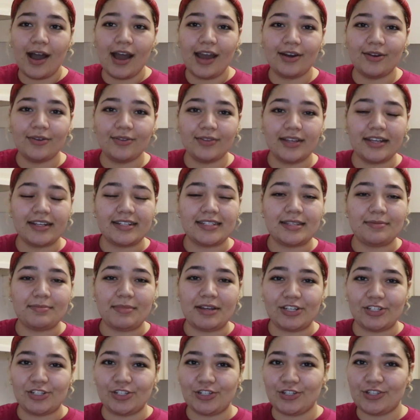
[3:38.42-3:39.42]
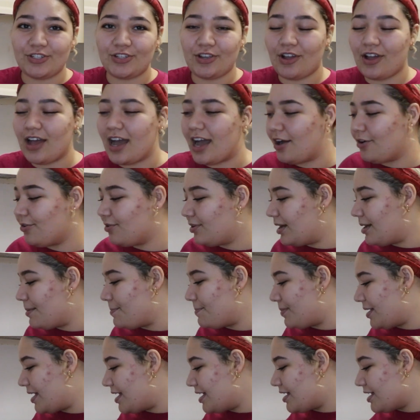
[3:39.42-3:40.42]
I don't like to measure salt out when I'm
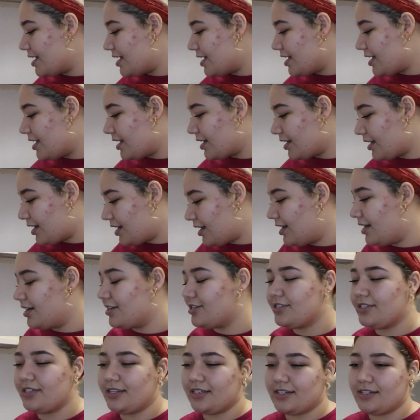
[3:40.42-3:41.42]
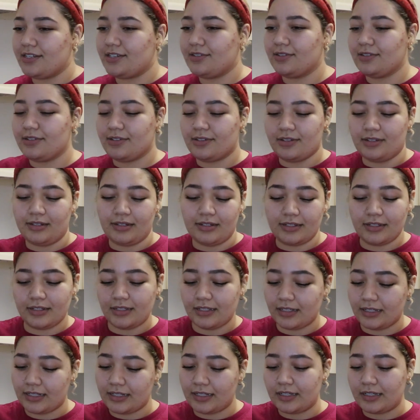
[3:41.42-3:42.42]
baking. I just like to do a
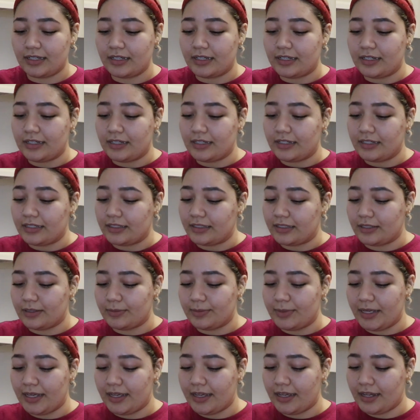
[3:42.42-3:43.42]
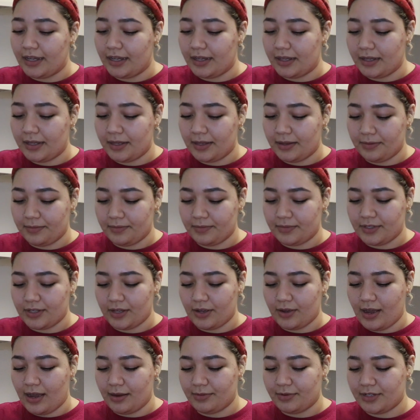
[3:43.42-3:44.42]
little bit. So
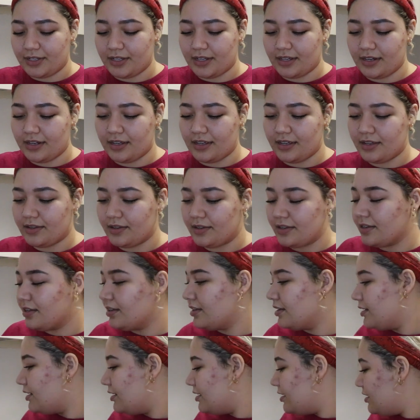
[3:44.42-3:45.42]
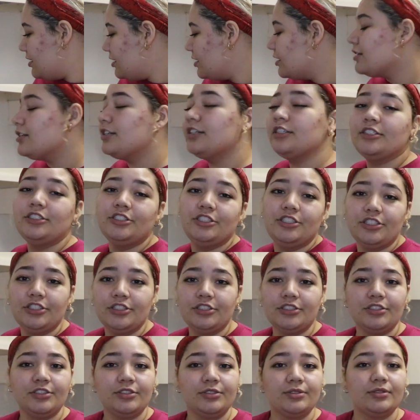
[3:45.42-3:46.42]
I'm just gonna
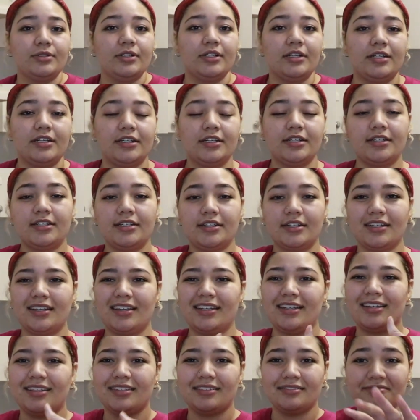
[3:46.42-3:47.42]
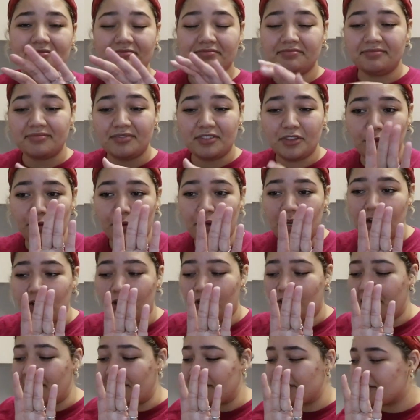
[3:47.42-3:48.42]
do like 3
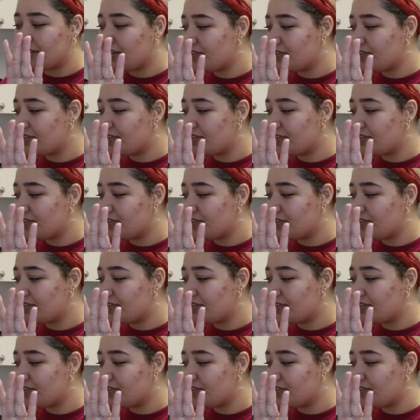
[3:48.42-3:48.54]
cranks